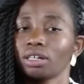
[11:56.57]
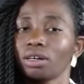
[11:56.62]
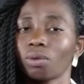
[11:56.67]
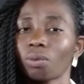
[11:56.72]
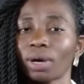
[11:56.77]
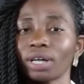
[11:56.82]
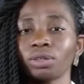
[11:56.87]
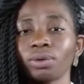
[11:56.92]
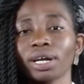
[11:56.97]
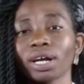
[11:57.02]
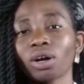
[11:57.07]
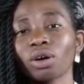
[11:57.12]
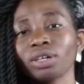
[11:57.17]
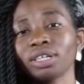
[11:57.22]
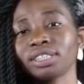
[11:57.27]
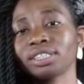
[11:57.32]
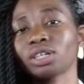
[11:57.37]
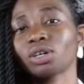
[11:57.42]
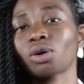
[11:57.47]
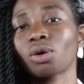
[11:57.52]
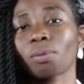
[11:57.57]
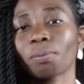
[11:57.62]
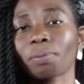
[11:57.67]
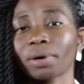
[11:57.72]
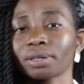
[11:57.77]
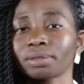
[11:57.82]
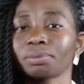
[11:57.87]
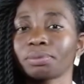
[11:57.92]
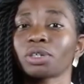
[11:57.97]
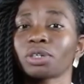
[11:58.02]
Why do I call it a
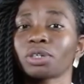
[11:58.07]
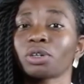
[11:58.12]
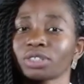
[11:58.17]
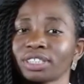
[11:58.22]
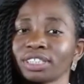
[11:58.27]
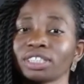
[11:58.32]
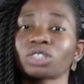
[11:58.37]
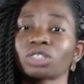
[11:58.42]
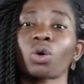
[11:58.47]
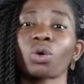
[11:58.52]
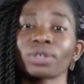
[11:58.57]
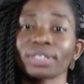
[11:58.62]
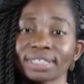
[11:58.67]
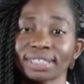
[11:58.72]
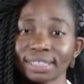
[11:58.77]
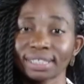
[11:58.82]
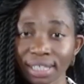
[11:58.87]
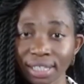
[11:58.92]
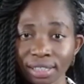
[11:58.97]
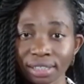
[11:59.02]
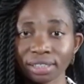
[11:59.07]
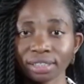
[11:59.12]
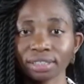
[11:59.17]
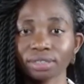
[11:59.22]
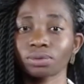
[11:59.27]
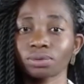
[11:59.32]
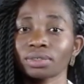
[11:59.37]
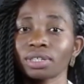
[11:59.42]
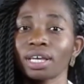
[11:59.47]
compound? Because it contains